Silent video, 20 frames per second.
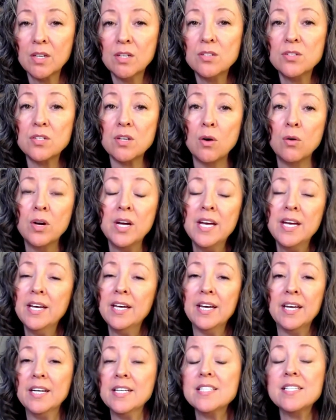So
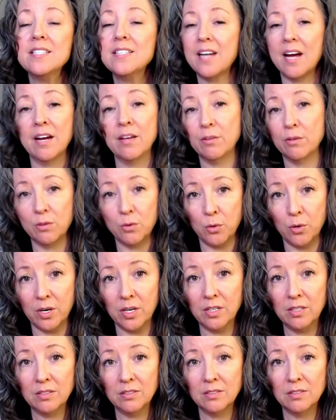it isn't either
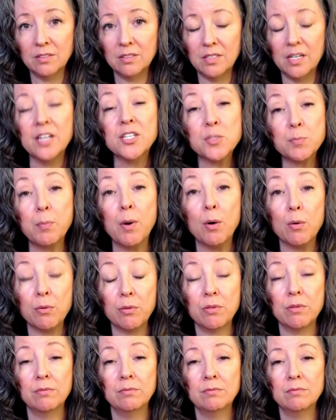or, it's
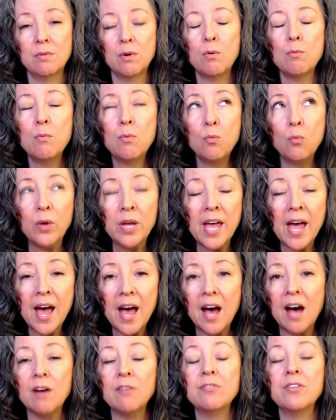both. We
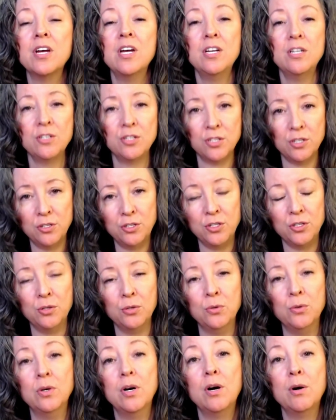have to
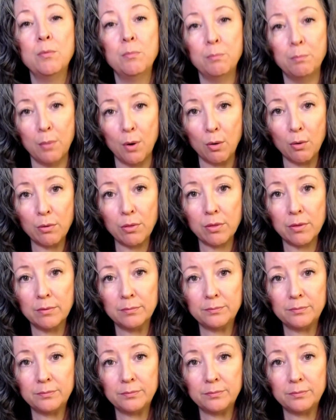do both.